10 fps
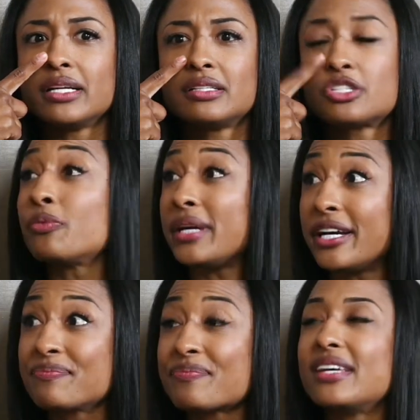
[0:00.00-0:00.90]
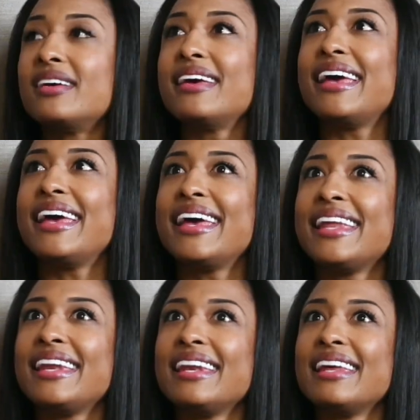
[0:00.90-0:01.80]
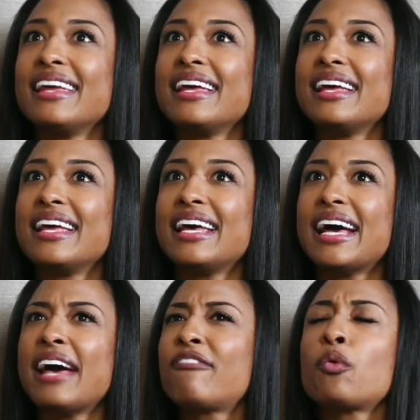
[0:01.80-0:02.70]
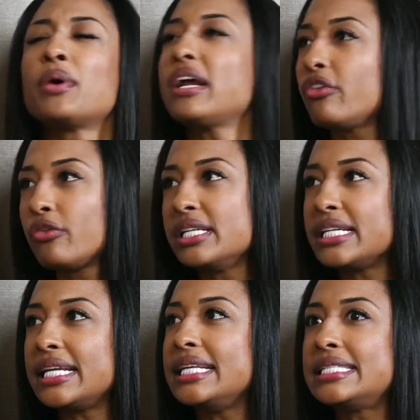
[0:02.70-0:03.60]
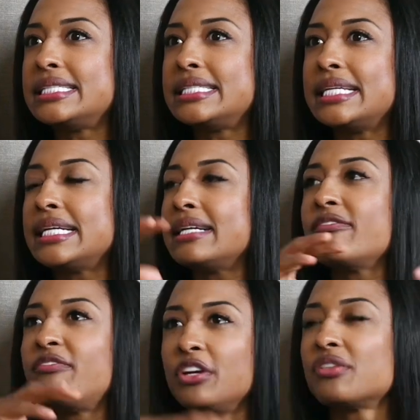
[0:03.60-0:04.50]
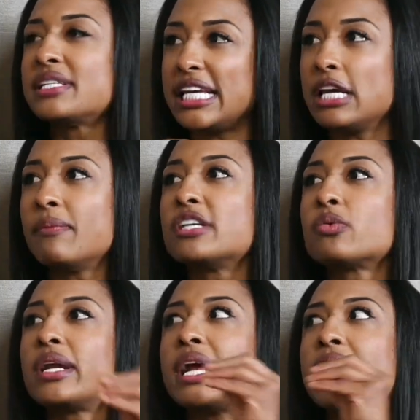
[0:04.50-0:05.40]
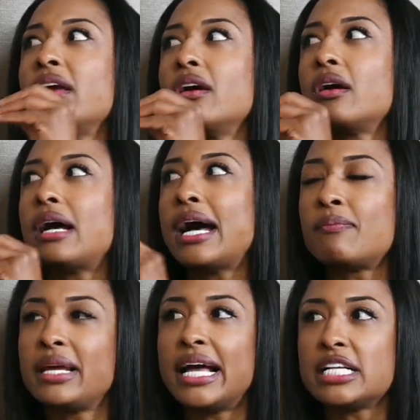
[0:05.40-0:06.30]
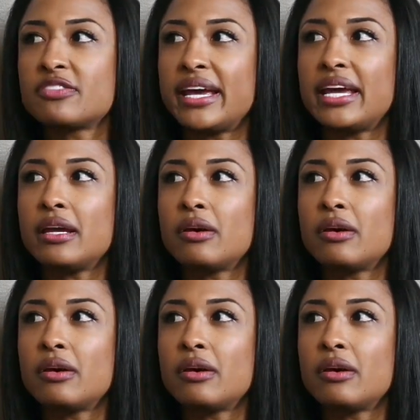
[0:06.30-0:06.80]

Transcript: Serbia. And for whatever reason, it didn't feel the same as when I had my last fight,